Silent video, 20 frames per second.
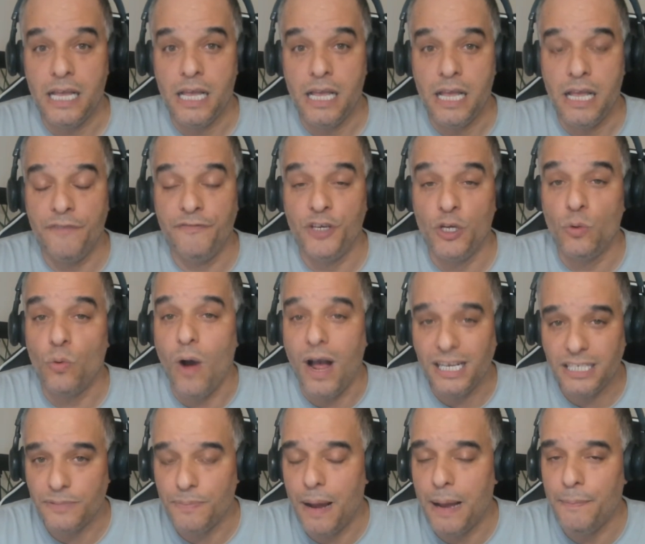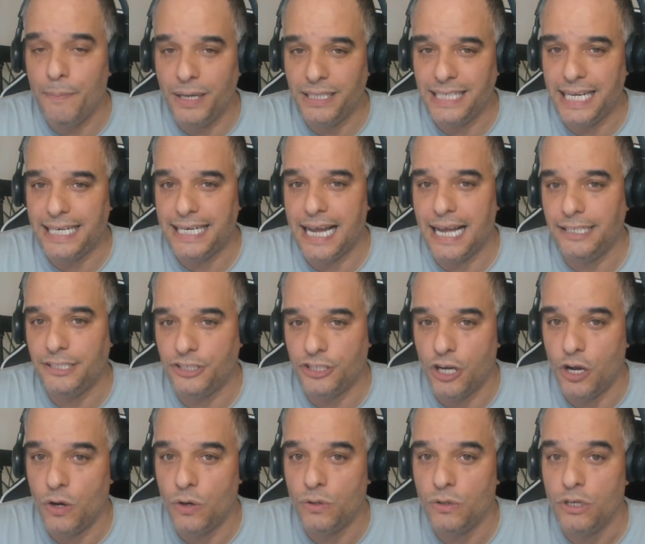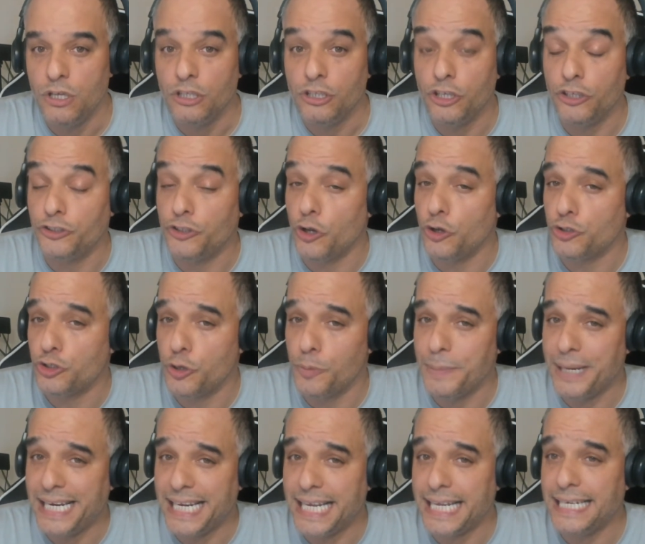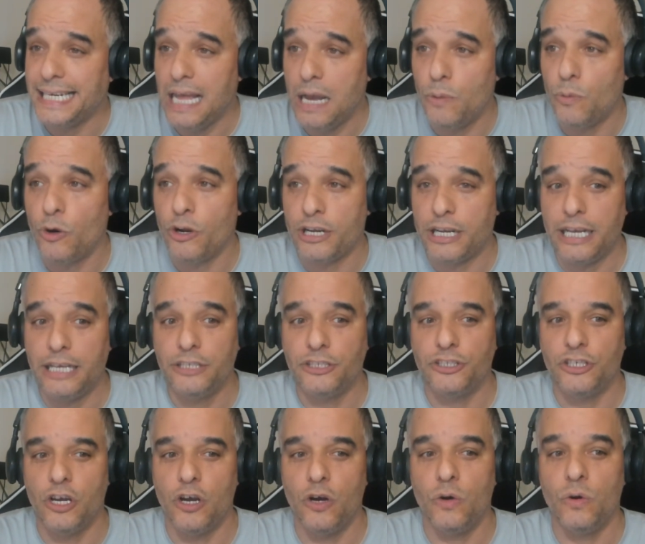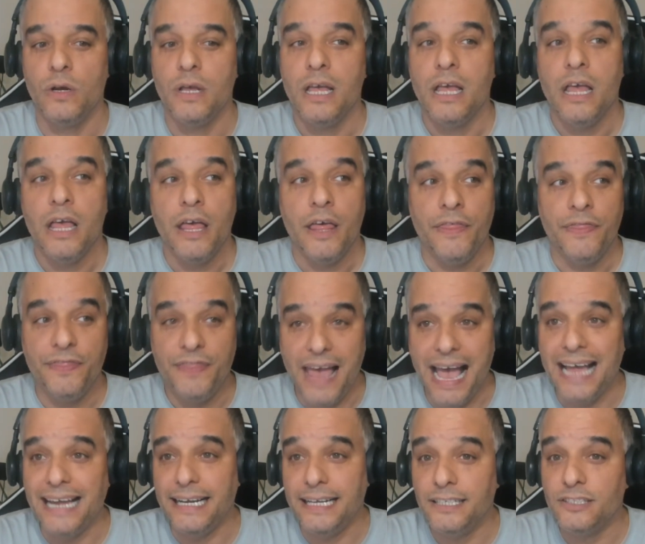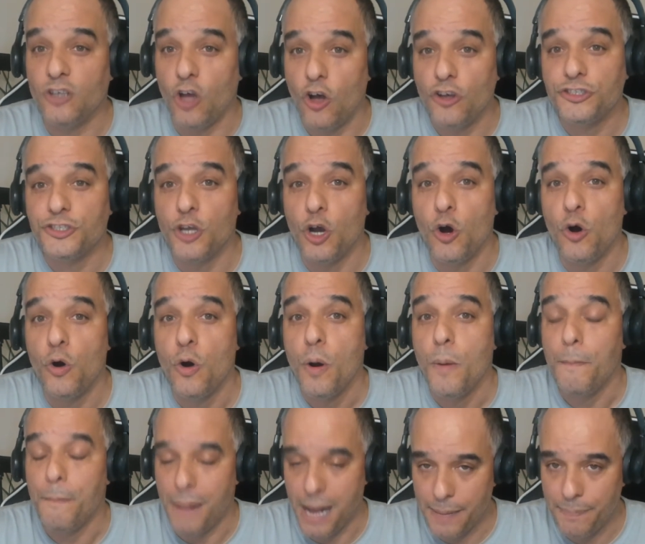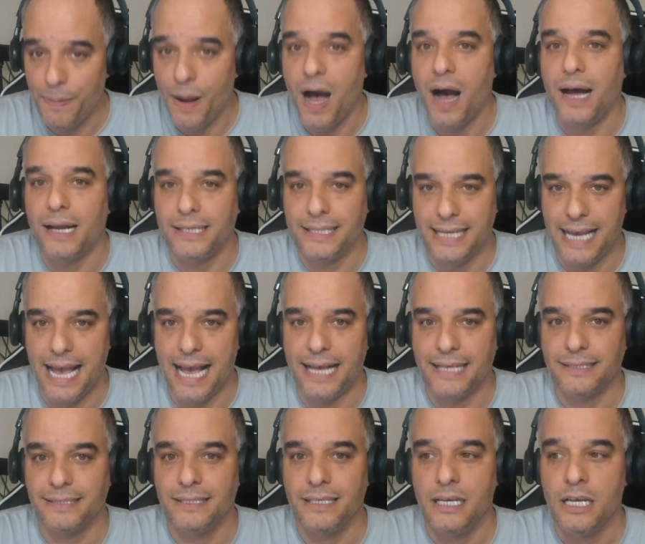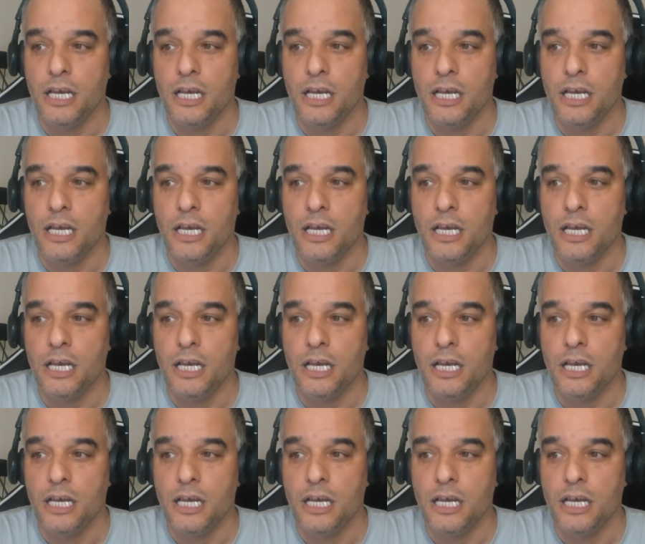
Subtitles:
if you watch my Monday night show, the social media networking show, that is also my podcast.